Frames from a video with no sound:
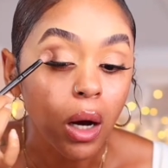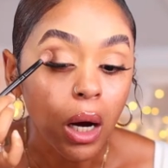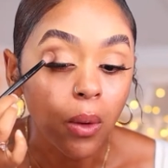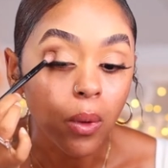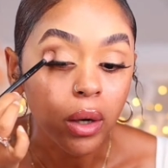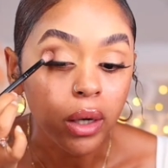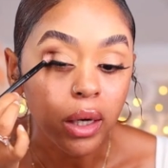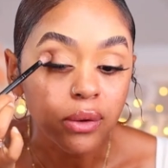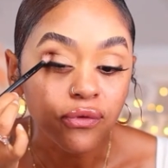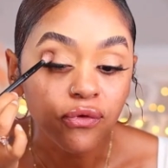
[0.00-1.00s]
I want
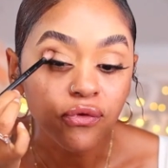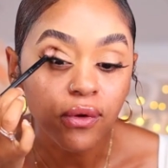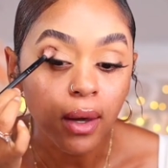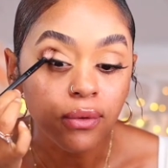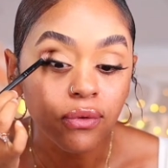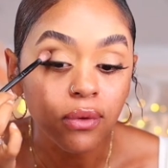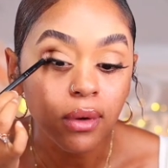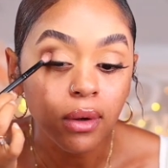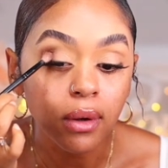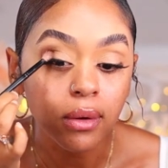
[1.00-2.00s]
a sexy
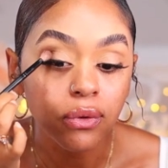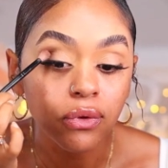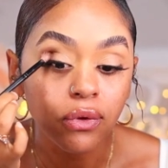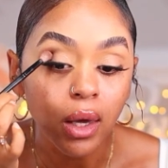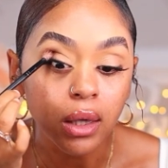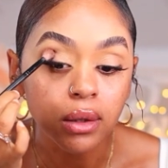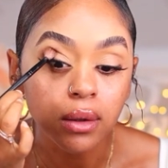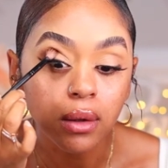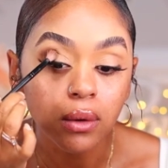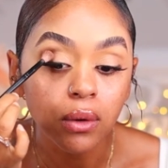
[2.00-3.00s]

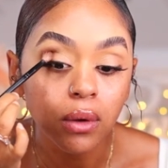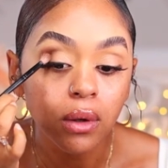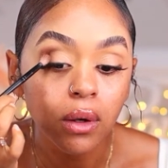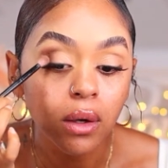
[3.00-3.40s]
look.